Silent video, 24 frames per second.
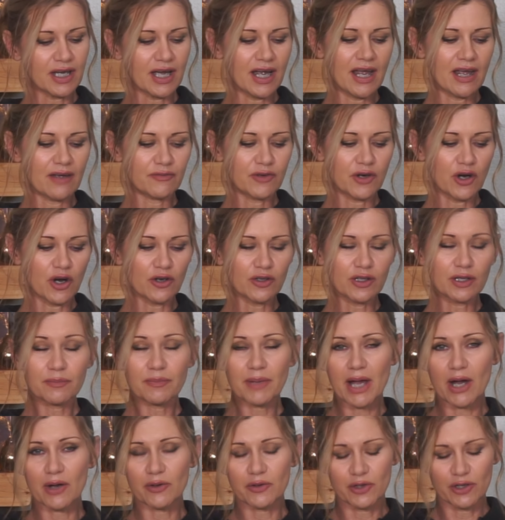I have garlic
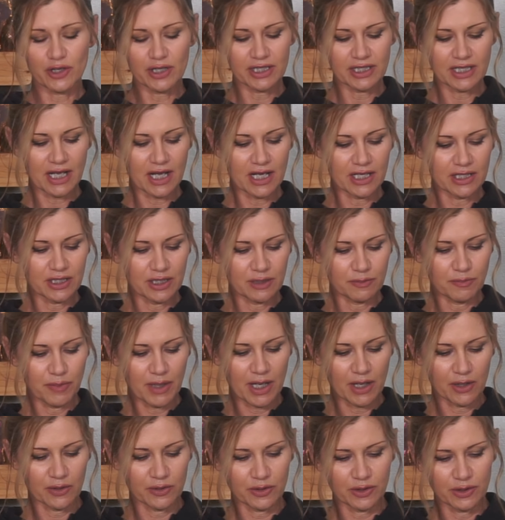powder and onion
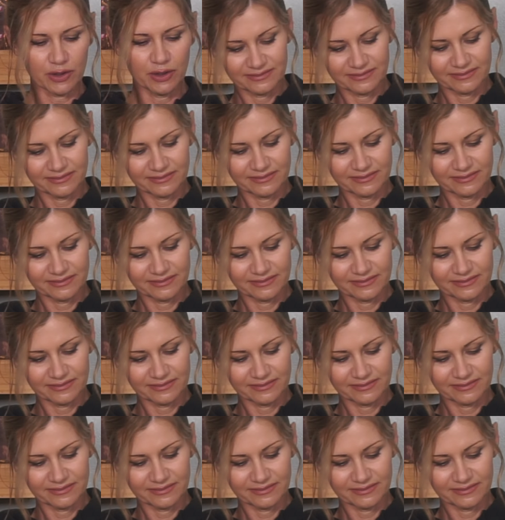powder.